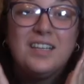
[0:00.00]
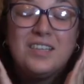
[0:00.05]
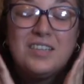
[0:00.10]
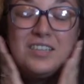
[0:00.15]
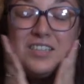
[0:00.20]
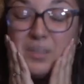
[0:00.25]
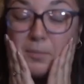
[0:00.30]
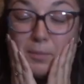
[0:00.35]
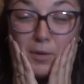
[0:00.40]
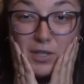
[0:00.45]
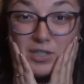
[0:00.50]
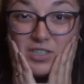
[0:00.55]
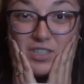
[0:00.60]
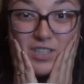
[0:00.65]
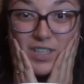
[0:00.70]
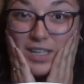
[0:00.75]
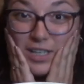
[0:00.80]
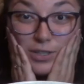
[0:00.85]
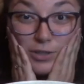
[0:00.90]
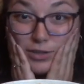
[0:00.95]
The person
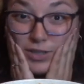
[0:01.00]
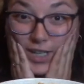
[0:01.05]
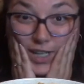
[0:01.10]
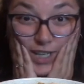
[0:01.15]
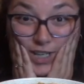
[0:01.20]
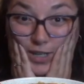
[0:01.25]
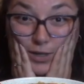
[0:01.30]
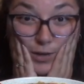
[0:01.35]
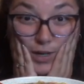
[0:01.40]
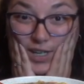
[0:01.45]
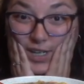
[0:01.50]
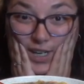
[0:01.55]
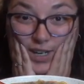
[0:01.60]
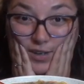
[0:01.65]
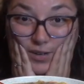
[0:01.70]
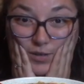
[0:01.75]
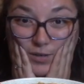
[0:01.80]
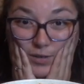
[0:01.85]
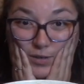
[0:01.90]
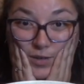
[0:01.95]
that you're dating right now,